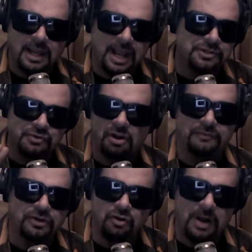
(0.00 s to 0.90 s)
answer all
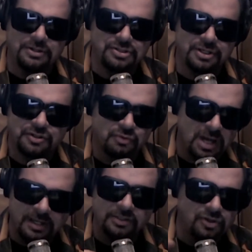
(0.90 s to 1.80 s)
of your questions. We're
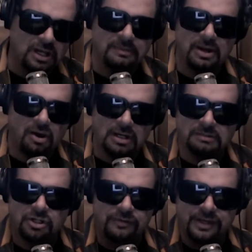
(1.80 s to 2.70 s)
not going to talk about horror
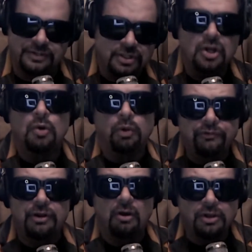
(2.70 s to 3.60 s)
movies. Well,
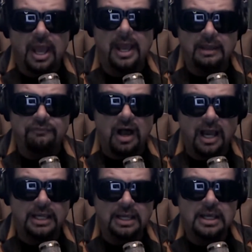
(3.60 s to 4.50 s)
is it okay if
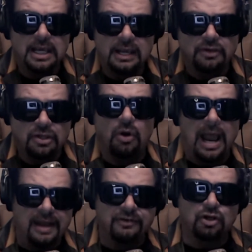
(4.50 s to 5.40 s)
I
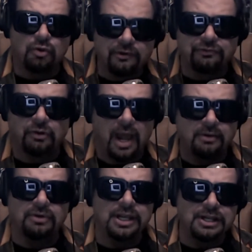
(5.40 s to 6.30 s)
have a crystal? I
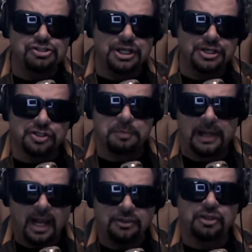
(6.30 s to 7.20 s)
don't need Jesus,
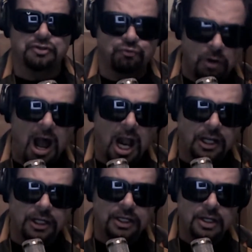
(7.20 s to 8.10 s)
but I got this
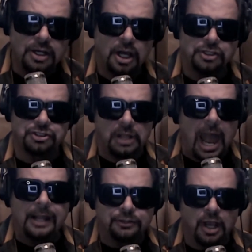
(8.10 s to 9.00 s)
rock, a
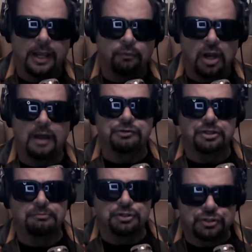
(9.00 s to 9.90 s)
stalactite, when I was
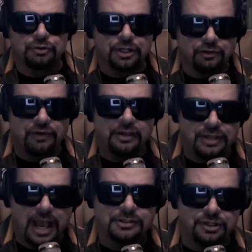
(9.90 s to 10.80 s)
in Missouri at the
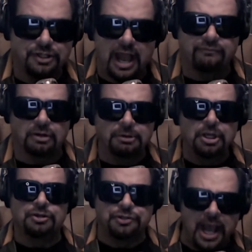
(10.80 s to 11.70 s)
Fantastic Cavern.
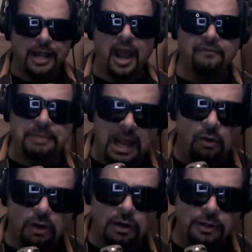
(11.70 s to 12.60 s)
Does that have
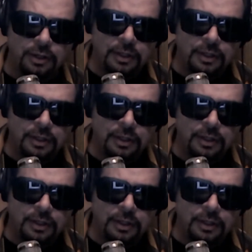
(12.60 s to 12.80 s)
power?